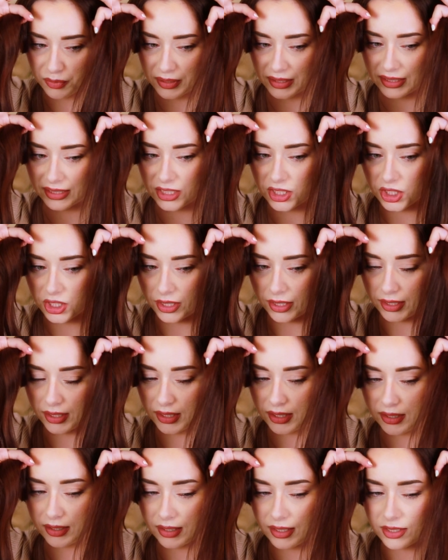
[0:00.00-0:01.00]
really
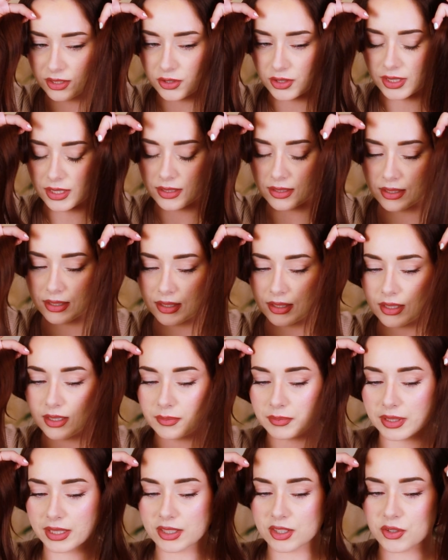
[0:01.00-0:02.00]
shiny. As you can see,
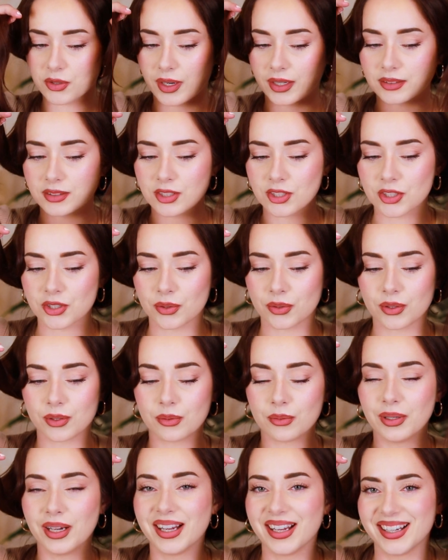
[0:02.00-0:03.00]
I'm like trying to show
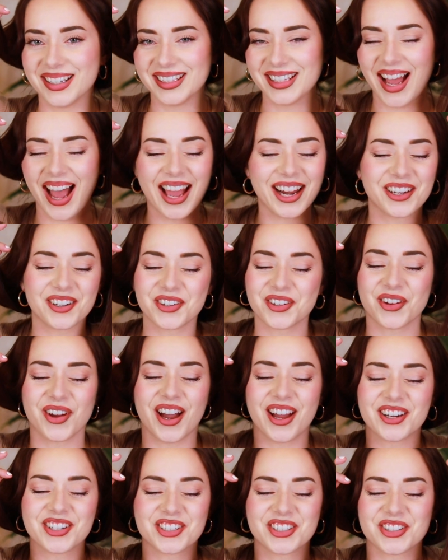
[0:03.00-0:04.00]
you. I don't know
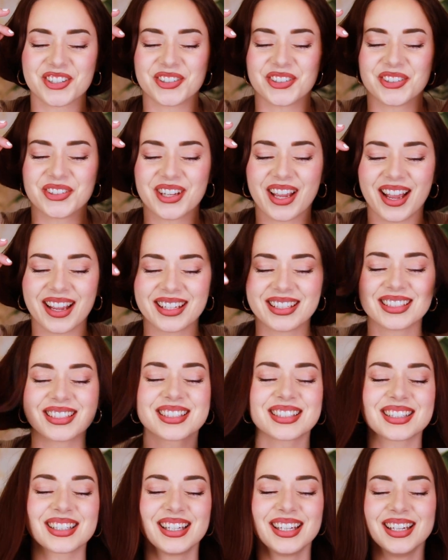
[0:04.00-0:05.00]
how to show you
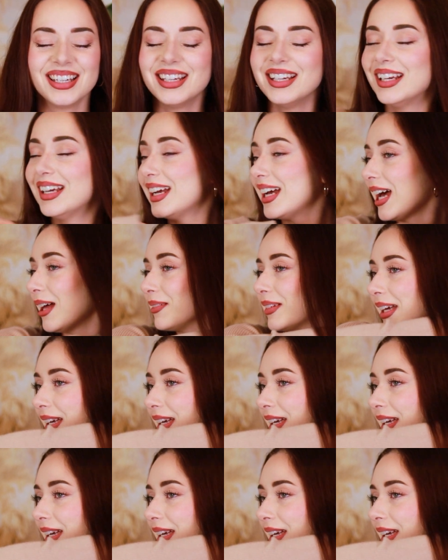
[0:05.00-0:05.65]
guys. I'm